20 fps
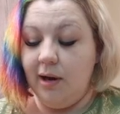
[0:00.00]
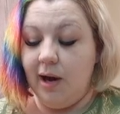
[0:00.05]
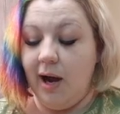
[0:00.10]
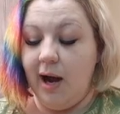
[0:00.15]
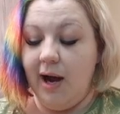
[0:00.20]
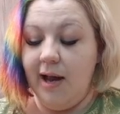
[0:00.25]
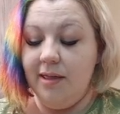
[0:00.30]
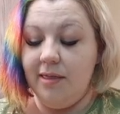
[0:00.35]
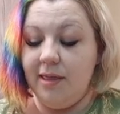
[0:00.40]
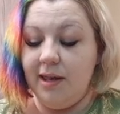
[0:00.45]

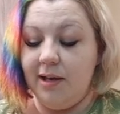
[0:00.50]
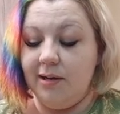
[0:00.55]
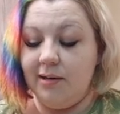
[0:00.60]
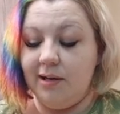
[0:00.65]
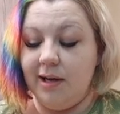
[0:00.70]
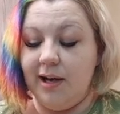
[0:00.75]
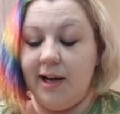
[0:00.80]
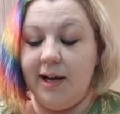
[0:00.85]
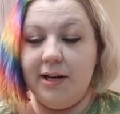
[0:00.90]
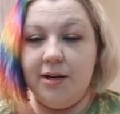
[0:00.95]
I then
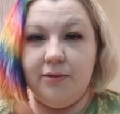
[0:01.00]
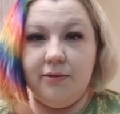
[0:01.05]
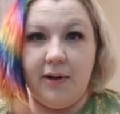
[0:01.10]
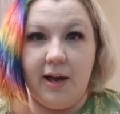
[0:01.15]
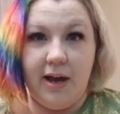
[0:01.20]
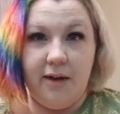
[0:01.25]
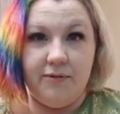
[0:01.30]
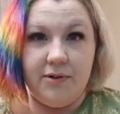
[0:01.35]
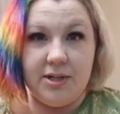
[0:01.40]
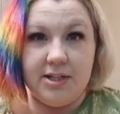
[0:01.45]
kind of
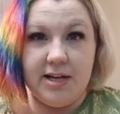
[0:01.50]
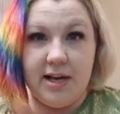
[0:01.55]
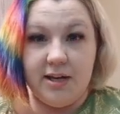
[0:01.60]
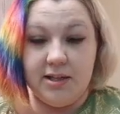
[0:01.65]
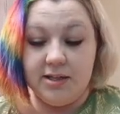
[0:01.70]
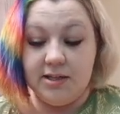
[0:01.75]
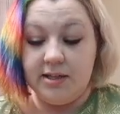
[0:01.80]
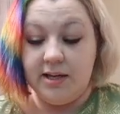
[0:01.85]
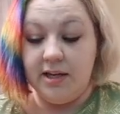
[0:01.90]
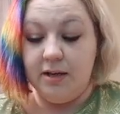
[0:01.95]
have to take a
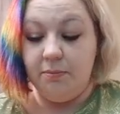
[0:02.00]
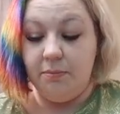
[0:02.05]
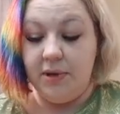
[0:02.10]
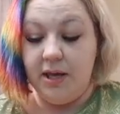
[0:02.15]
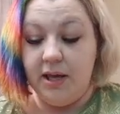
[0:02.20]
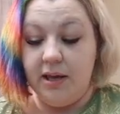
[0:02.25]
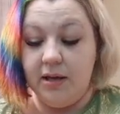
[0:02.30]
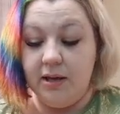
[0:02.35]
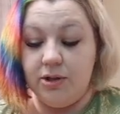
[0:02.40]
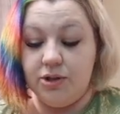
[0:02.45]
sneak
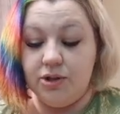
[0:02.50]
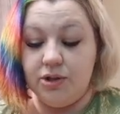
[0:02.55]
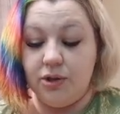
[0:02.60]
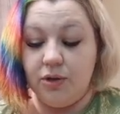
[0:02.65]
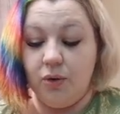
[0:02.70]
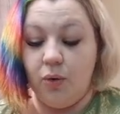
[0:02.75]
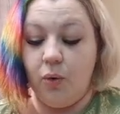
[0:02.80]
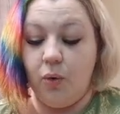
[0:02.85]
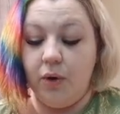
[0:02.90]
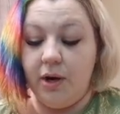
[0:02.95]
peek into the
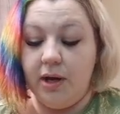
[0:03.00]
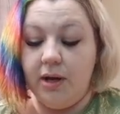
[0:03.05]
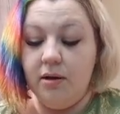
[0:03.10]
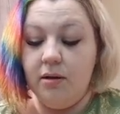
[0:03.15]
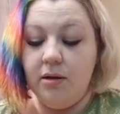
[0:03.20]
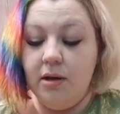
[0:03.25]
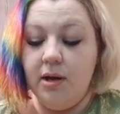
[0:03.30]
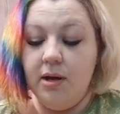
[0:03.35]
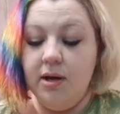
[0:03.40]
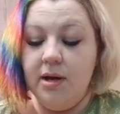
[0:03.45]

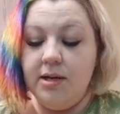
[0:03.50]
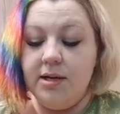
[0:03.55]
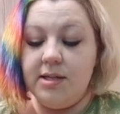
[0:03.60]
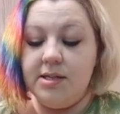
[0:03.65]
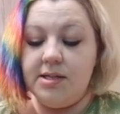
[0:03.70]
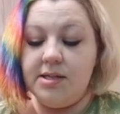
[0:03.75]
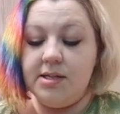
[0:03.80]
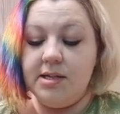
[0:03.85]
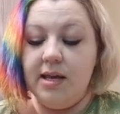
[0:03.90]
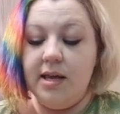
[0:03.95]
corner to
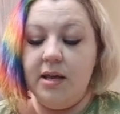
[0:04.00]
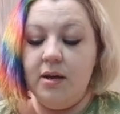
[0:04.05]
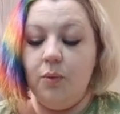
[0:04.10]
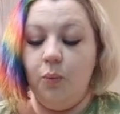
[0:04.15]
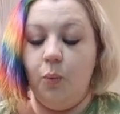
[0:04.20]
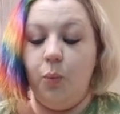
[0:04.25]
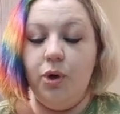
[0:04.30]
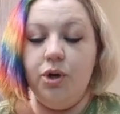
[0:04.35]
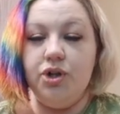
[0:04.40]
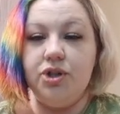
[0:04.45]
see
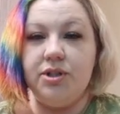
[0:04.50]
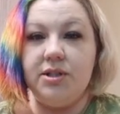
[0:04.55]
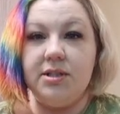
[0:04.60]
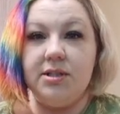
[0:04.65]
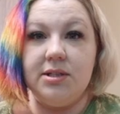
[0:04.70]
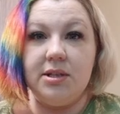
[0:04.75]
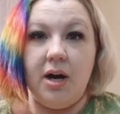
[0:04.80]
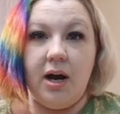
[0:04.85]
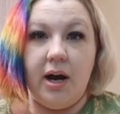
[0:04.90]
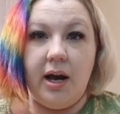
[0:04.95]
which
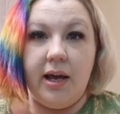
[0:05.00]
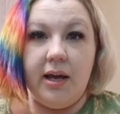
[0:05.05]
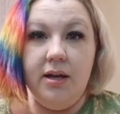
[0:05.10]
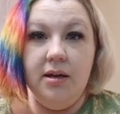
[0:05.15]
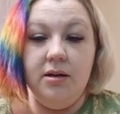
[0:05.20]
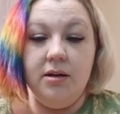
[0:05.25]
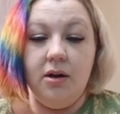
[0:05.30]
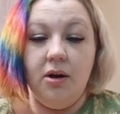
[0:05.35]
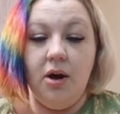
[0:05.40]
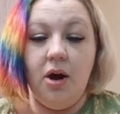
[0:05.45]

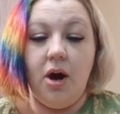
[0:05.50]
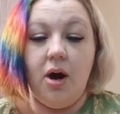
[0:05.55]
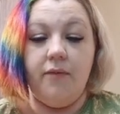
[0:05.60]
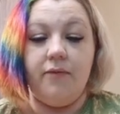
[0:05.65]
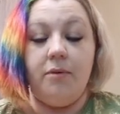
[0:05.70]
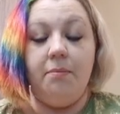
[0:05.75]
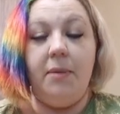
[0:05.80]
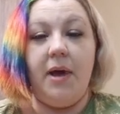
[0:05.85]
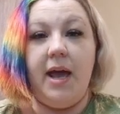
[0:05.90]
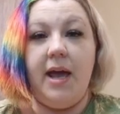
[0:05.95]
side
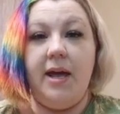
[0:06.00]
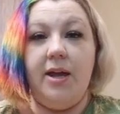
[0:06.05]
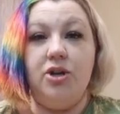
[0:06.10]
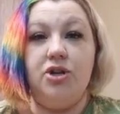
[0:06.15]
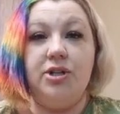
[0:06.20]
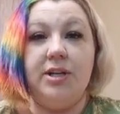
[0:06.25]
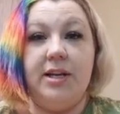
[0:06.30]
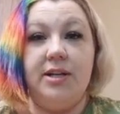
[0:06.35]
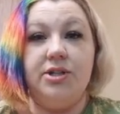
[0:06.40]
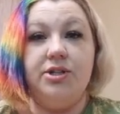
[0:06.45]
of the
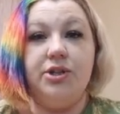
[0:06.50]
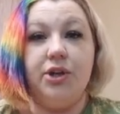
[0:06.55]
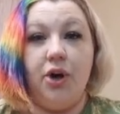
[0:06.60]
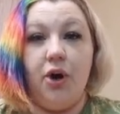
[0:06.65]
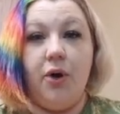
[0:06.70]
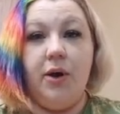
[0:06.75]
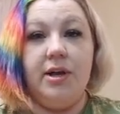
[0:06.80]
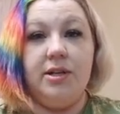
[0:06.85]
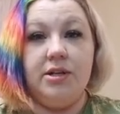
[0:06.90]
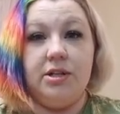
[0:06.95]
page needs to
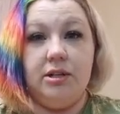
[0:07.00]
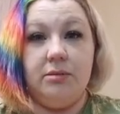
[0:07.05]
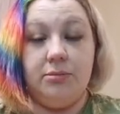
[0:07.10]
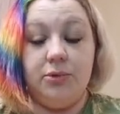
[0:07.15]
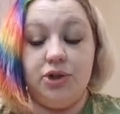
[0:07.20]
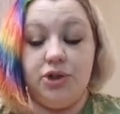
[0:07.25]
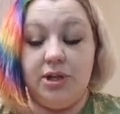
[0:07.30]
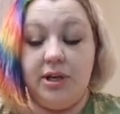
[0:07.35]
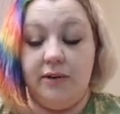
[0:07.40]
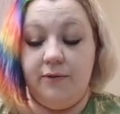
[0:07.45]
go into the
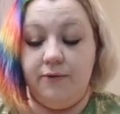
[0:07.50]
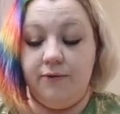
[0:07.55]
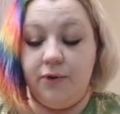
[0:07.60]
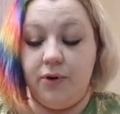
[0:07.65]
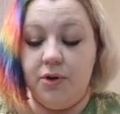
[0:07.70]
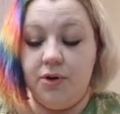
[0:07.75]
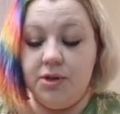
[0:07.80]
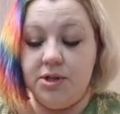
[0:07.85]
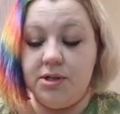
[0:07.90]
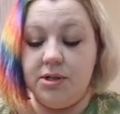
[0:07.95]
machine
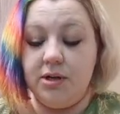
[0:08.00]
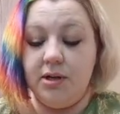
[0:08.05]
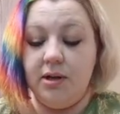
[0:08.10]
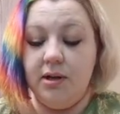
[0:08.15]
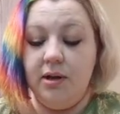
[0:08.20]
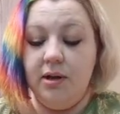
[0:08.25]
first.